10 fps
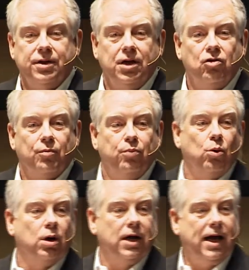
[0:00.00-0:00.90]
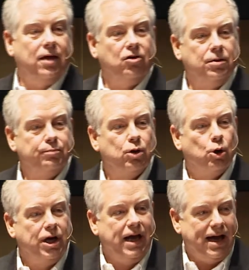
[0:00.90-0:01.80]
they support has an
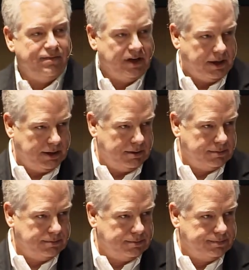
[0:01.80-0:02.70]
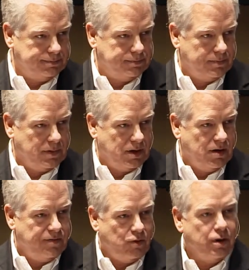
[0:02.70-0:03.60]
employee advocate
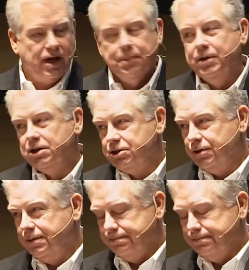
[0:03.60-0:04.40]
for that ministry.